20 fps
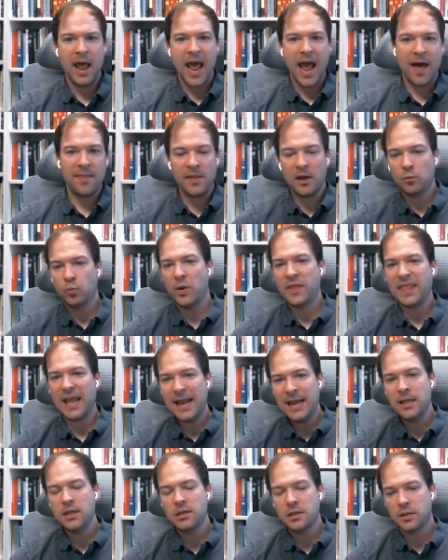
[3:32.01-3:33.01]
and then
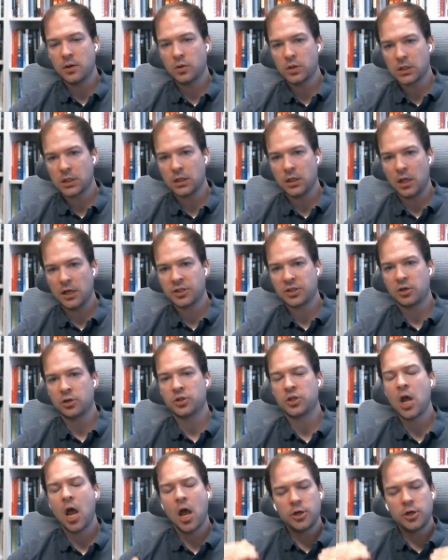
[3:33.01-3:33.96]
within those clusters,